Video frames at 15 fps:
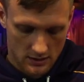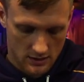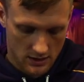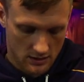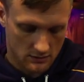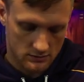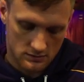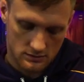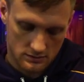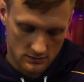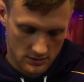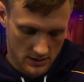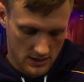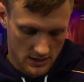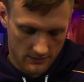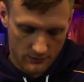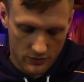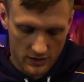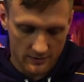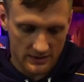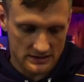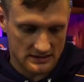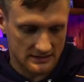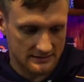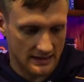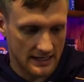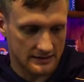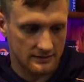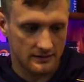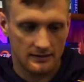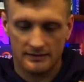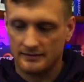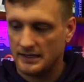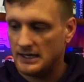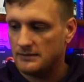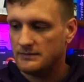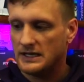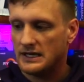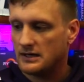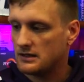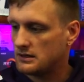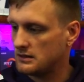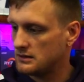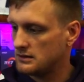no, yeah, pretty much exactly the same there.